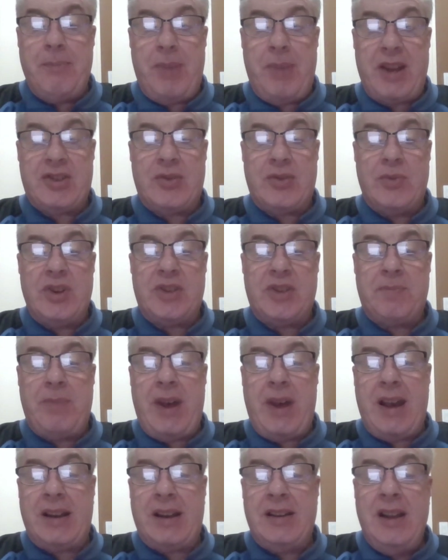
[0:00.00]
and best to
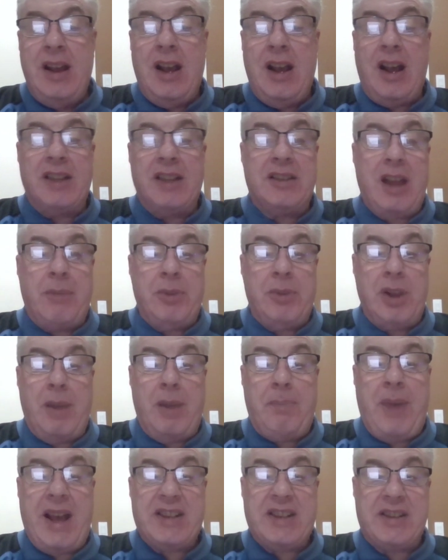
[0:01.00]
respect a double
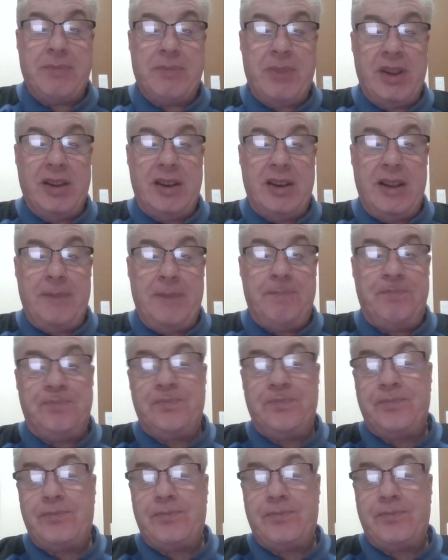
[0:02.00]
up possibility.